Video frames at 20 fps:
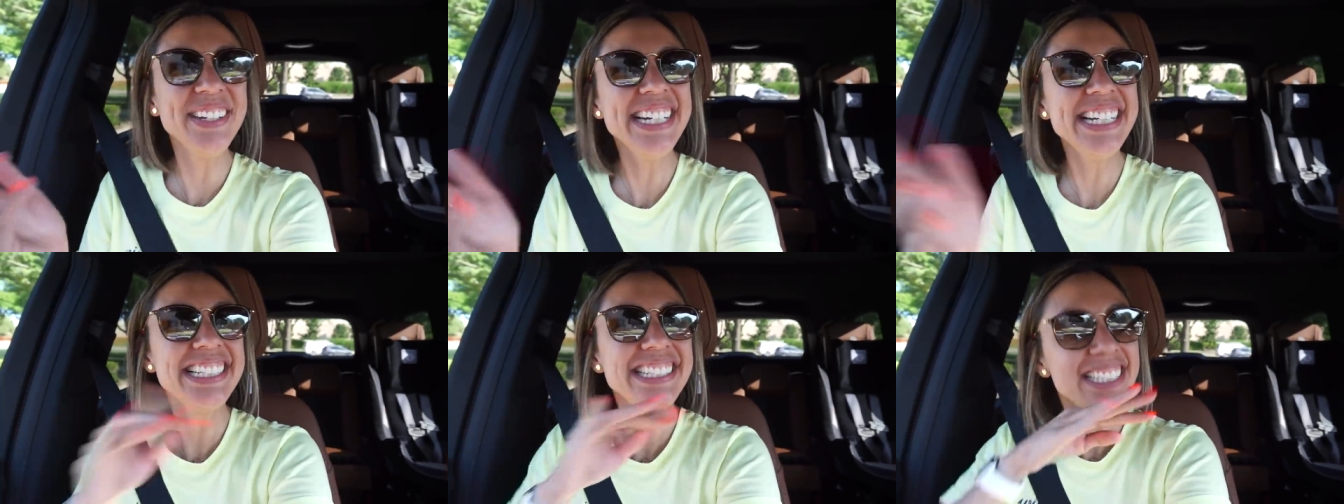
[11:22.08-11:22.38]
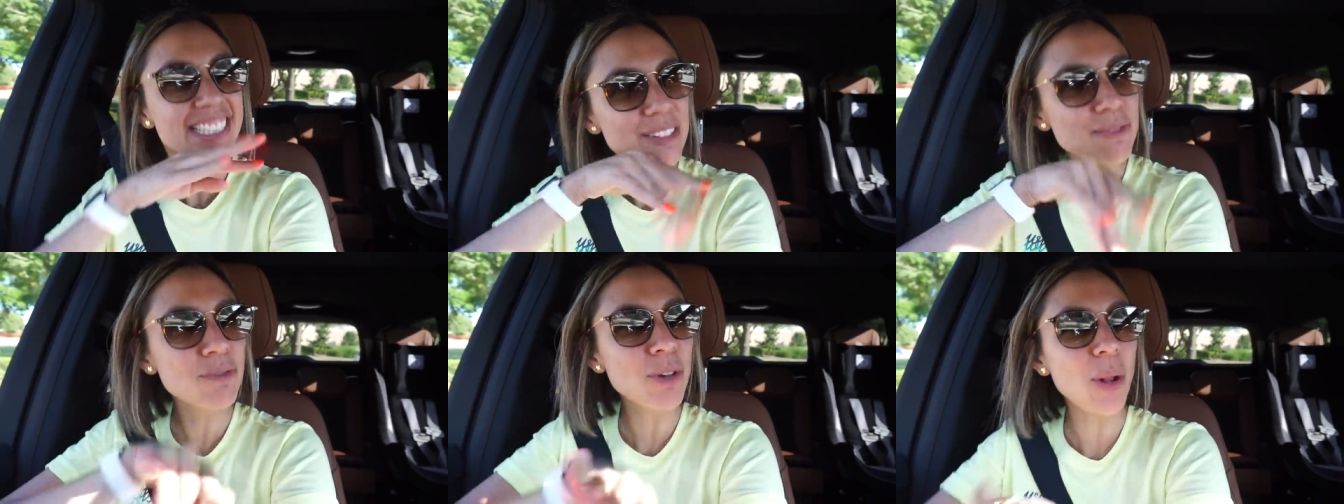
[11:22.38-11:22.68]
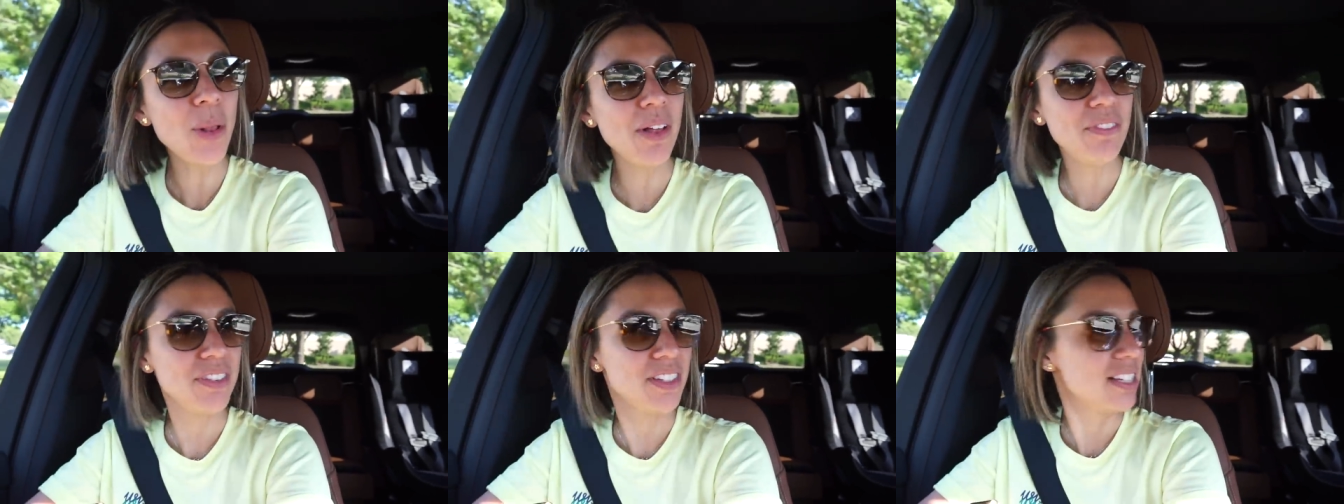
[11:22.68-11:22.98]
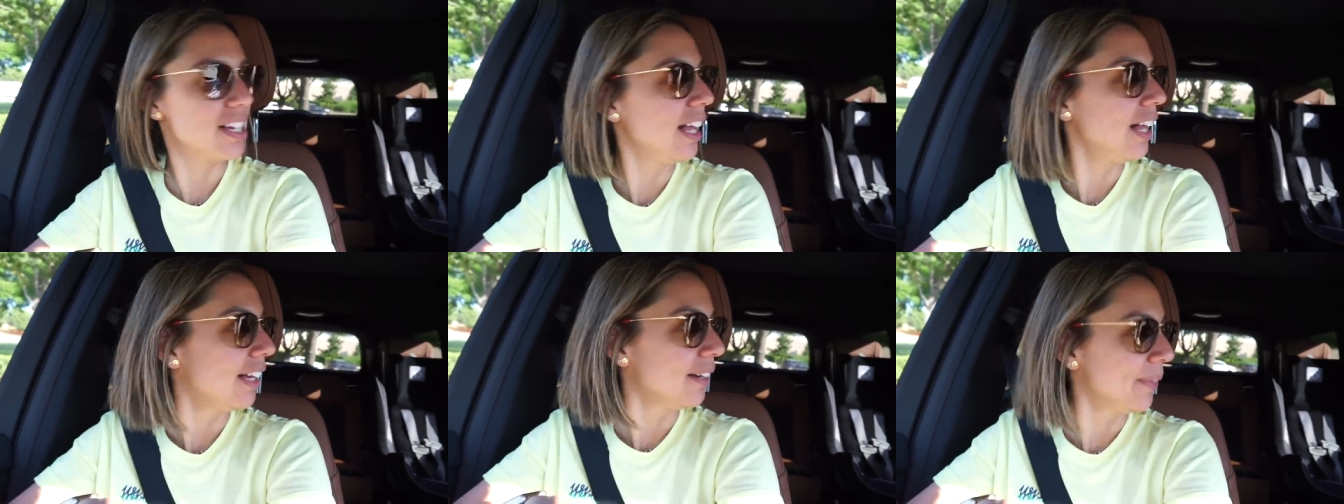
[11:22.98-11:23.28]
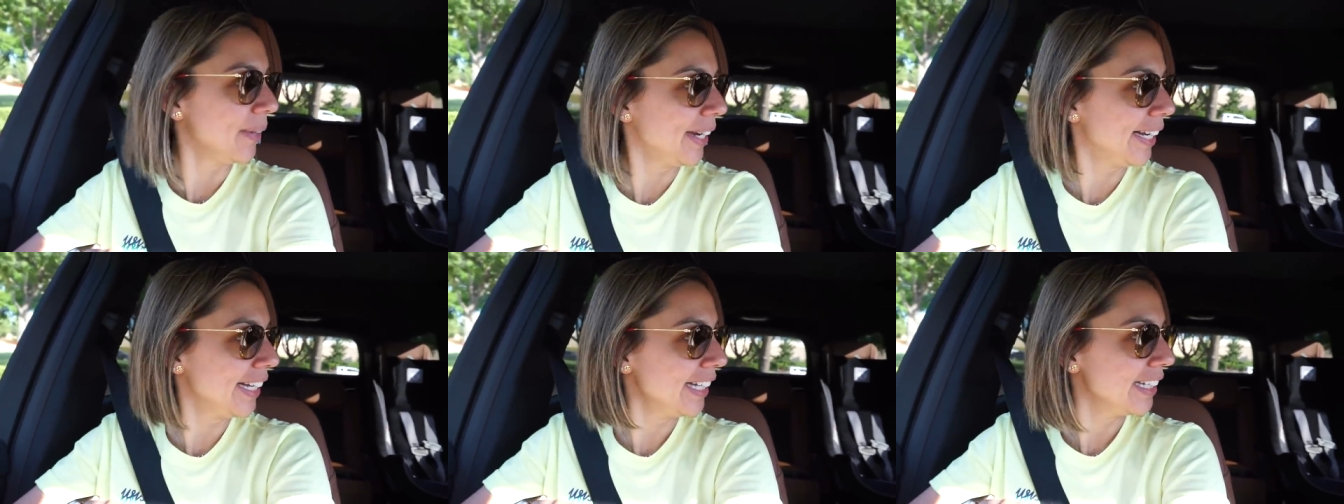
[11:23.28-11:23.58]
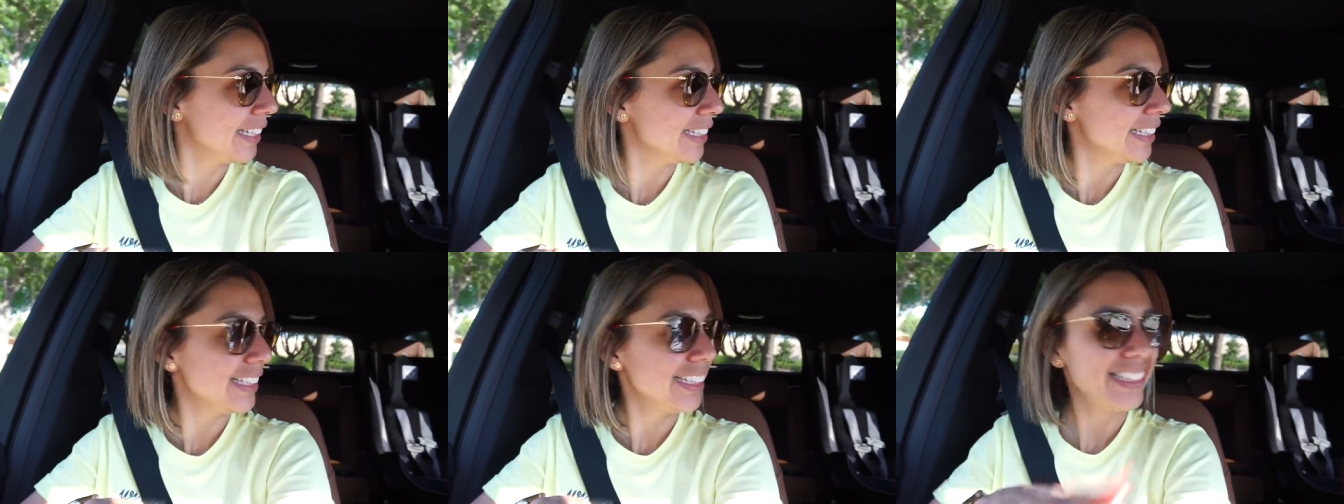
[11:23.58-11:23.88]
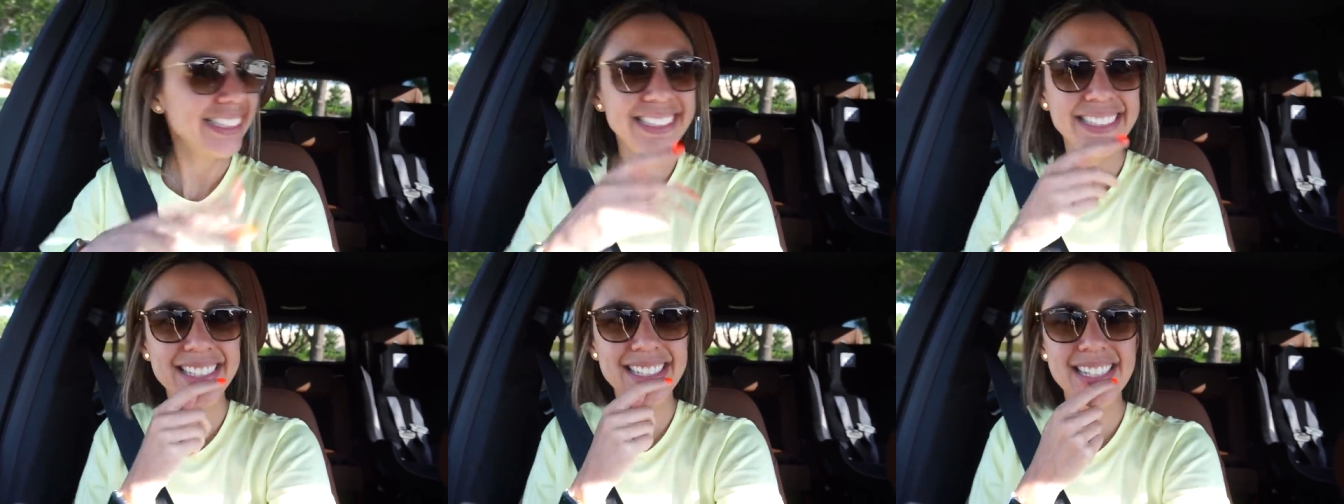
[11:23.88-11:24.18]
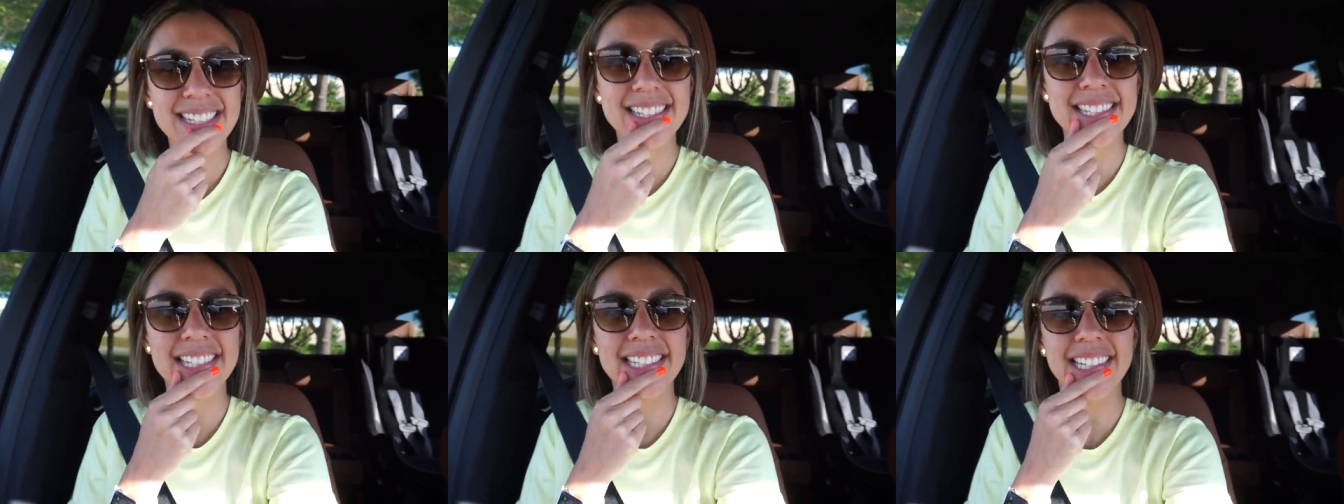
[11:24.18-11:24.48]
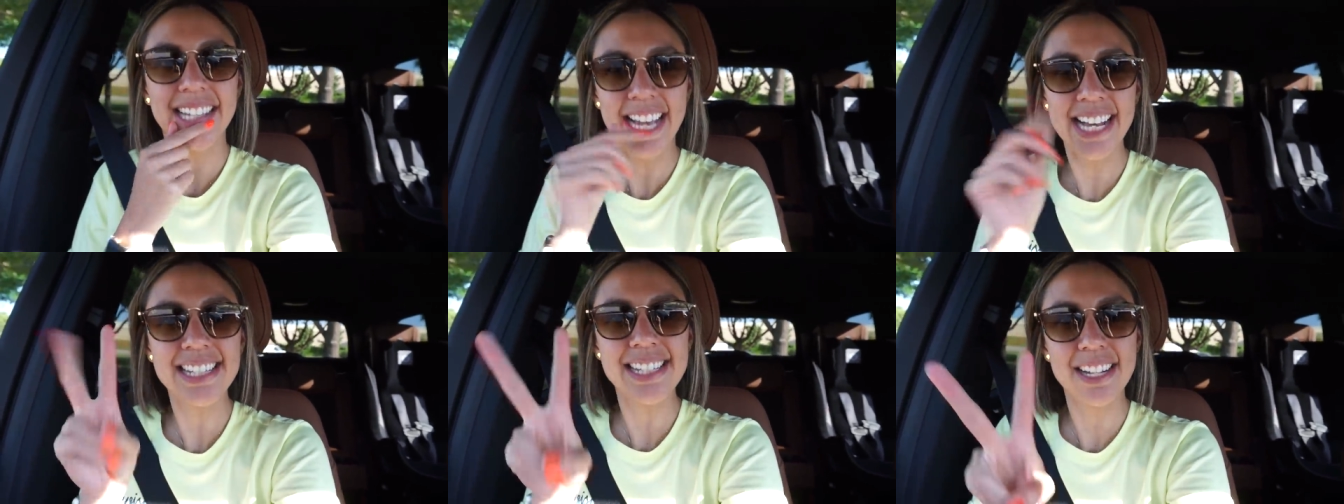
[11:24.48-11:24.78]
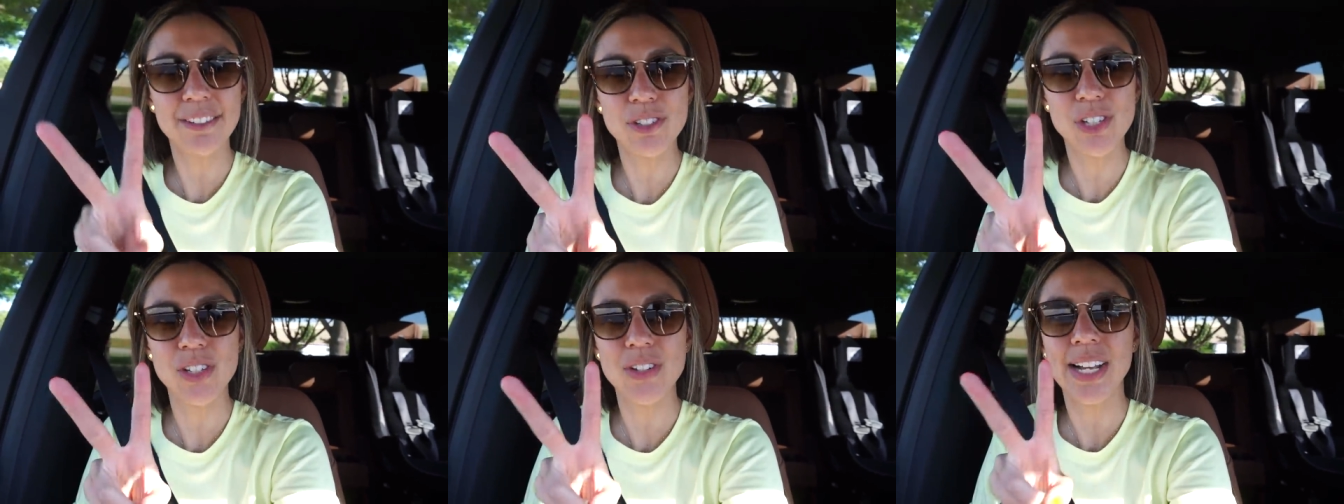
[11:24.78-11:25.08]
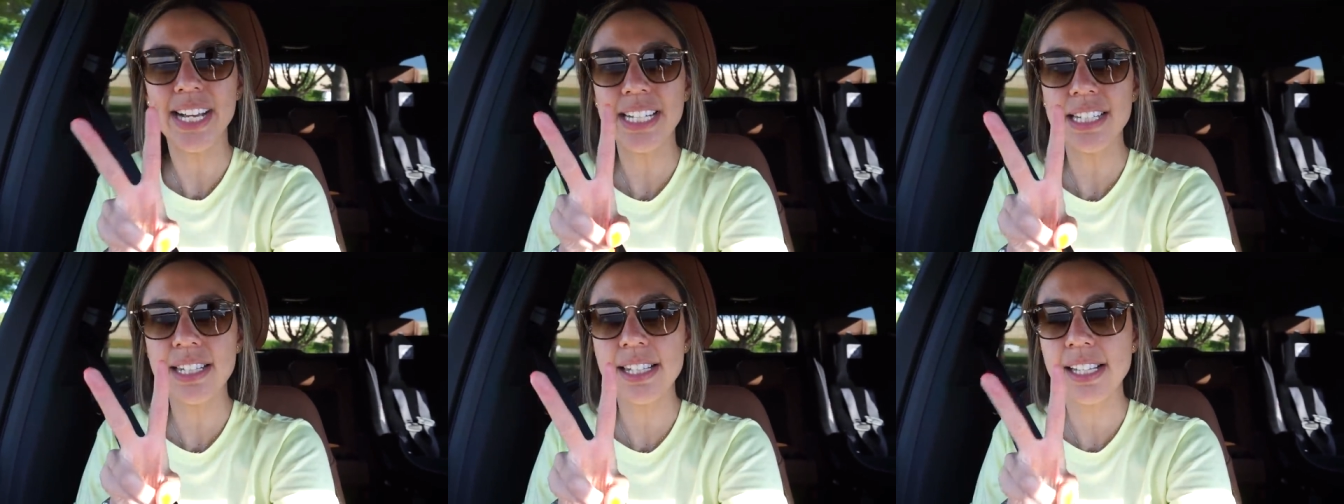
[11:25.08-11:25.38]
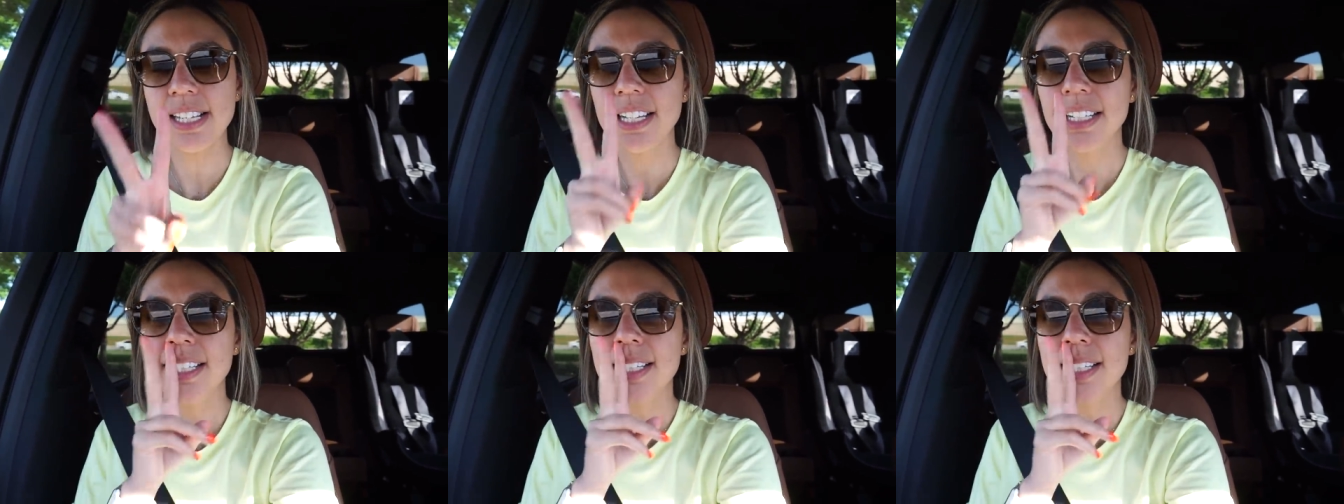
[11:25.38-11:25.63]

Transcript: but it doesn't roll off the tongue, right? No, it does not. It doesn't. It has to have two nights.